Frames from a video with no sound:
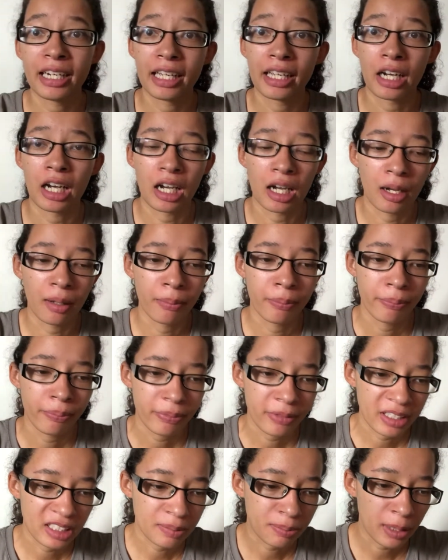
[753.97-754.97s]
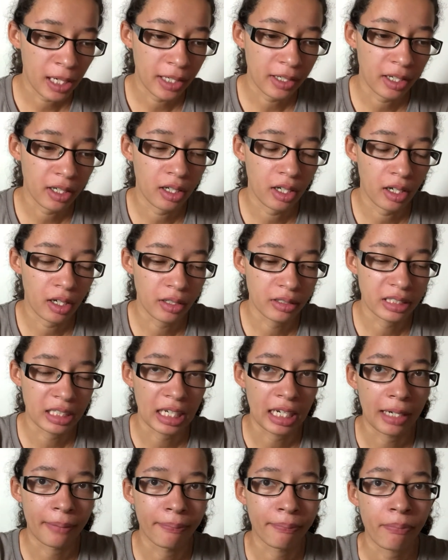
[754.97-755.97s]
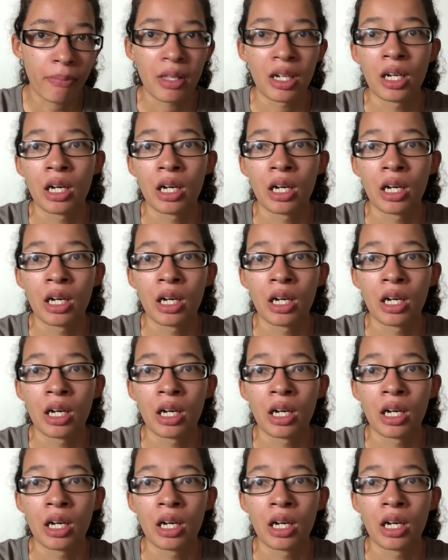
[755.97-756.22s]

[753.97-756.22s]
I will be getting this product called